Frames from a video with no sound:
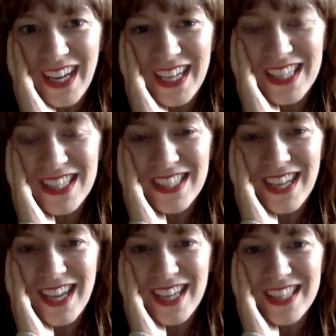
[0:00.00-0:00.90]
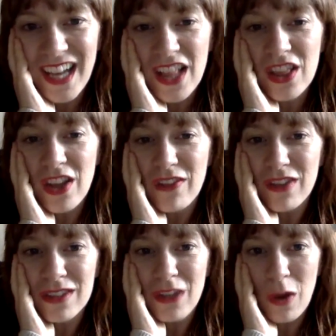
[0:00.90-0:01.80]
And it's just, I loved
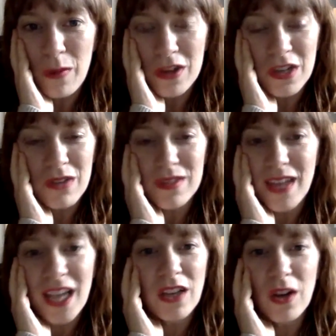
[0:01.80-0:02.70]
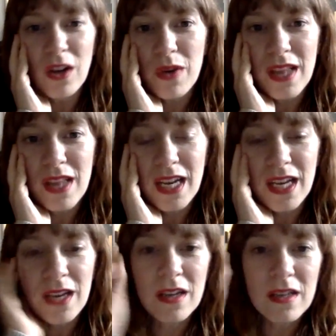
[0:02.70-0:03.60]
it so much. And I was like, you know what,
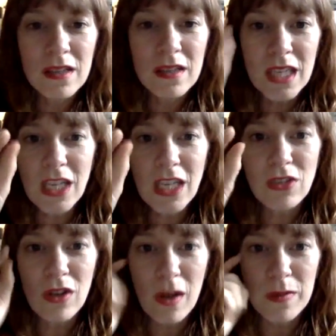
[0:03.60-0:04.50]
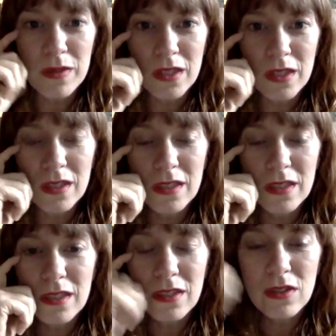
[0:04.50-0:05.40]
lady? Eat your lobster. Yeah.